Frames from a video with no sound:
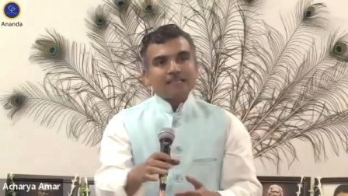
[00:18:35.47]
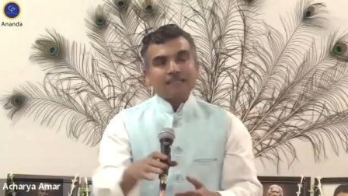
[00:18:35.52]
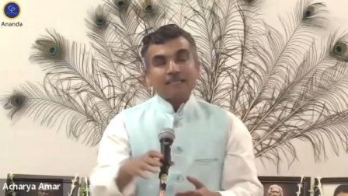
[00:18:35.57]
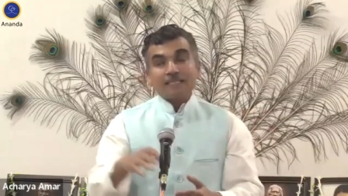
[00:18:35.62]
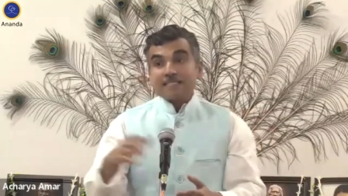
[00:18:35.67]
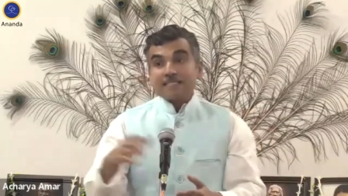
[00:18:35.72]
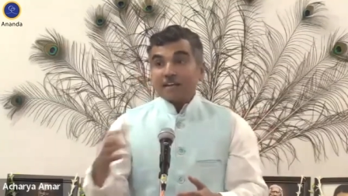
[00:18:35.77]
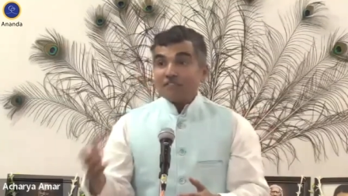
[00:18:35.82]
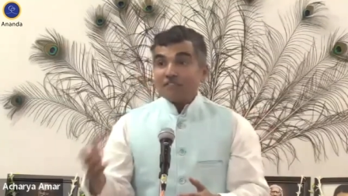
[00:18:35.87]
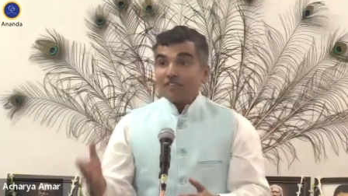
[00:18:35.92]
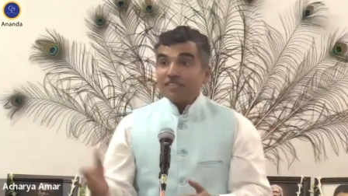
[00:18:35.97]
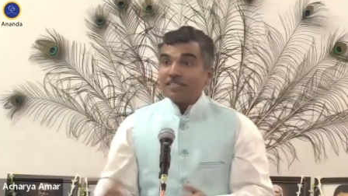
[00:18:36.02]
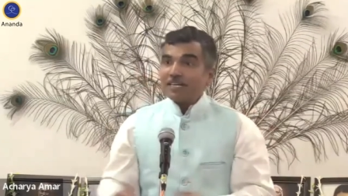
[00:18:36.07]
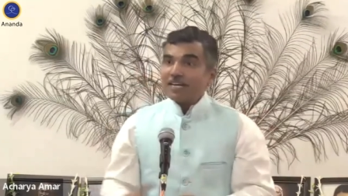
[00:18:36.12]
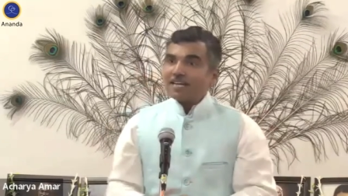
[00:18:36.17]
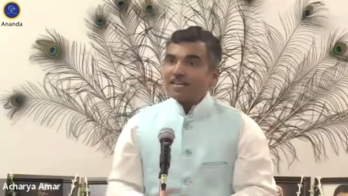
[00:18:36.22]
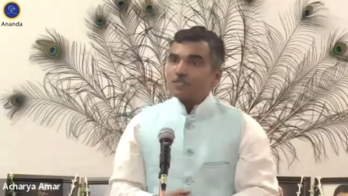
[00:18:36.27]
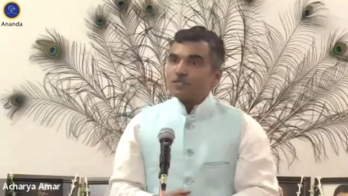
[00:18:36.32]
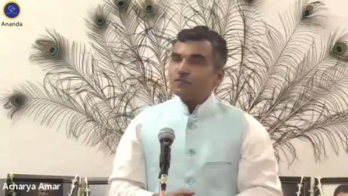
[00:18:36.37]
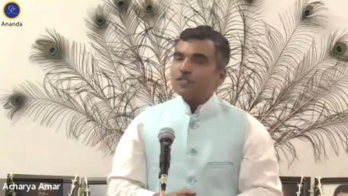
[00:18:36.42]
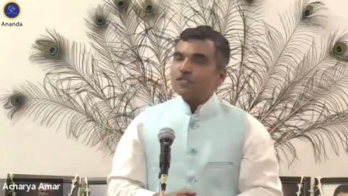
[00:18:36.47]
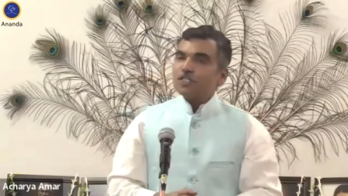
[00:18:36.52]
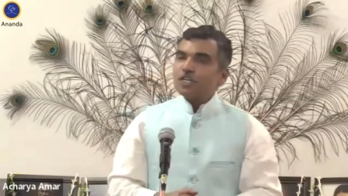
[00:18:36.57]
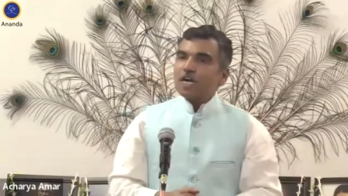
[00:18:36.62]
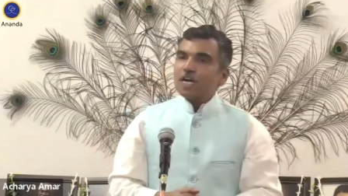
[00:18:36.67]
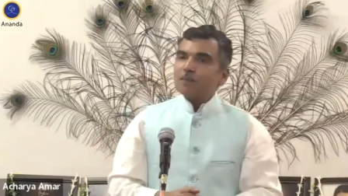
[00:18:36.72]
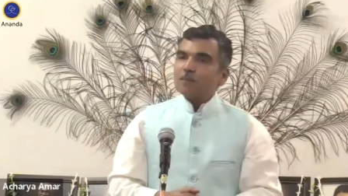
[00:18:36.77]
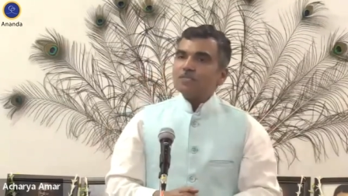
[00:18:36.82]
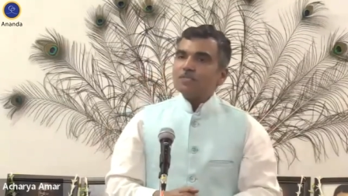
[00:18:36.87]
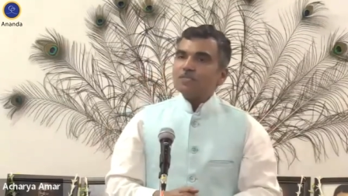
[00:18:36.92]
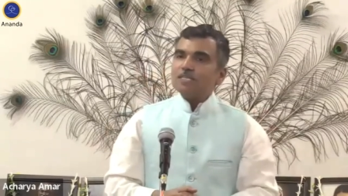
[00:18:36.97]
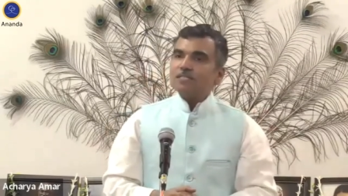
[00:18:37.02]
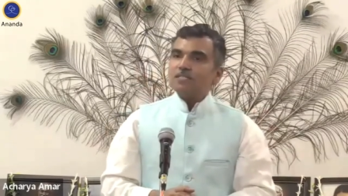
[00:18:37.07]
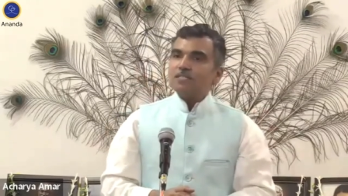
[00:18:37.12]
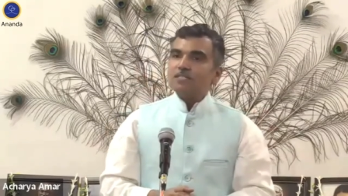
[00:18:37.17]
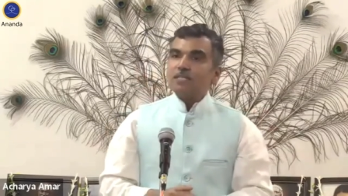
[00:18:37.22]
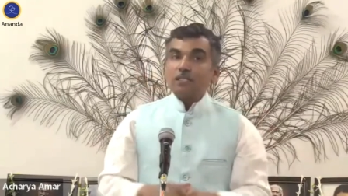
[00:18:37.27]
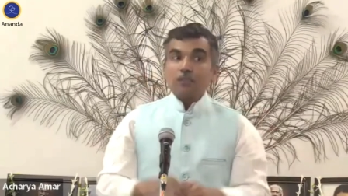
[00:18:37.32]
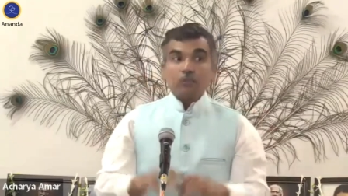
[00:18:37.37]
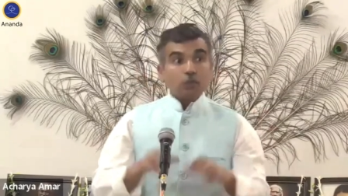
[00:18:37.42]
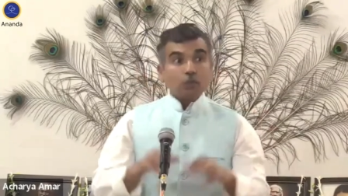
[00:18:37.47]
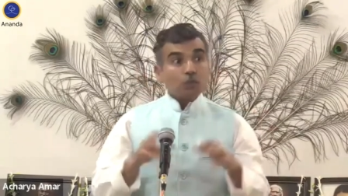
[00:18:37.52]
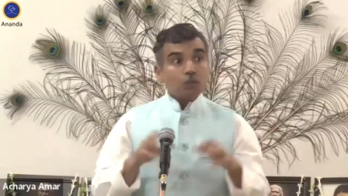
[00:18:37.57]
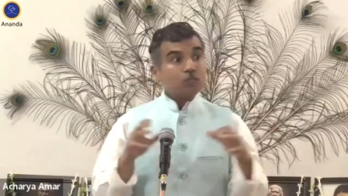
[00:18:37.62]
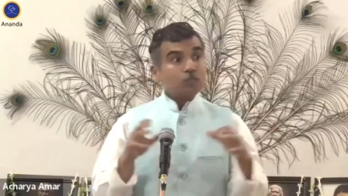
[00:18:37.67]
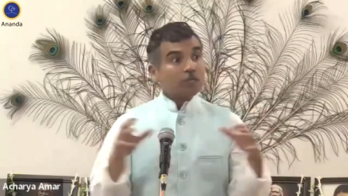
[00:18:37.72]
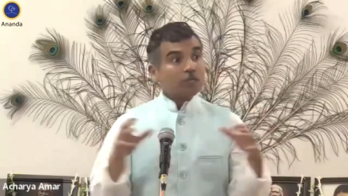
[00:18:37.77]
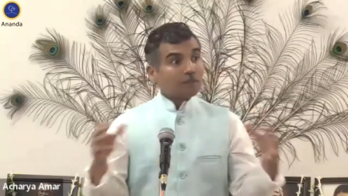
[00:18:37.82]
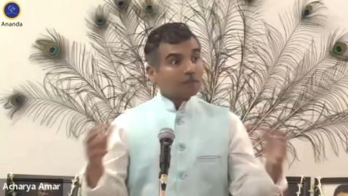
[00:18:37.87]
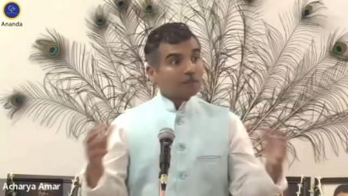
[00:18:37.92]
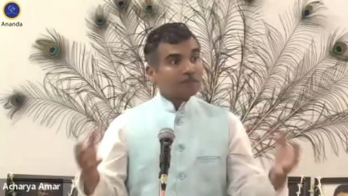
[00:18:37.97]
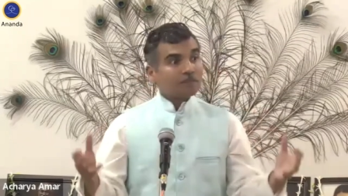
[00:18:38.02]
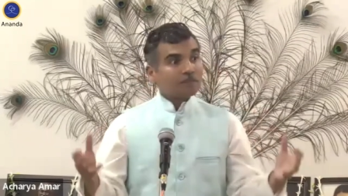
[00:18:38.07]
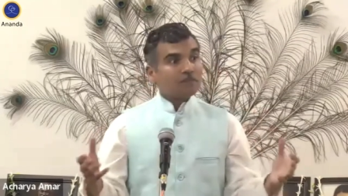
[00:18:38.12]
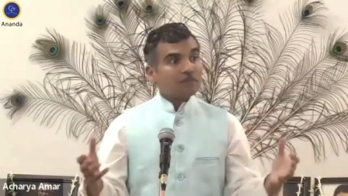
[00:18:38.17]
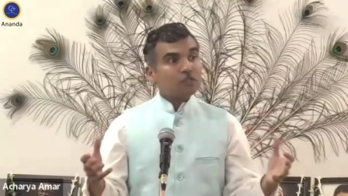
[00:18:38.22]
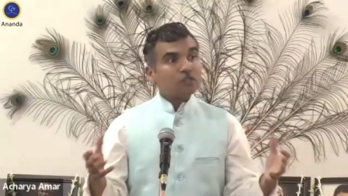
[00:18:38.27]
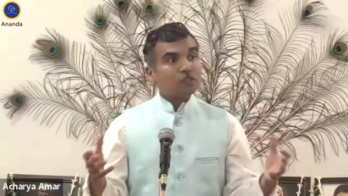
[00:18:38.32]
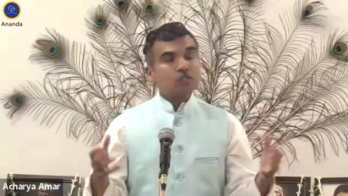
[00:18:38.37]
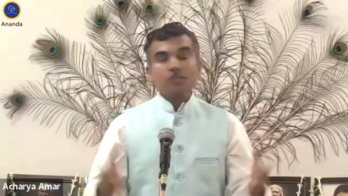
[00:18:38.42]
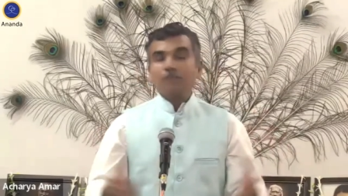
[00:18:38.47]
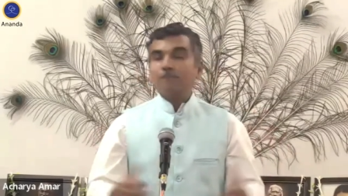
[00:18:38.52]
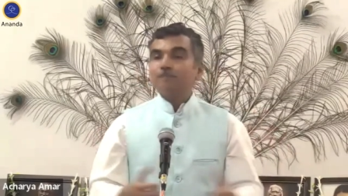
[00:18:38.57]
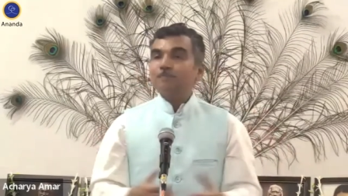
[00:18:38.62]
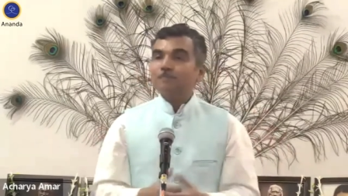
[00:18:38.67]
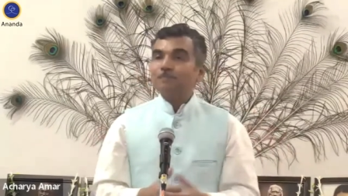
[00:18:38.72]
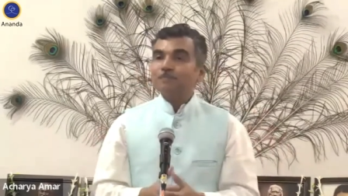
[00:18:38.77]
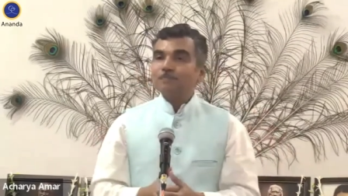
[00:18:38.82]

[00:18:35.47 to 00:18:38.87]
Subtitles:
The seventh S which comes is the santosha, which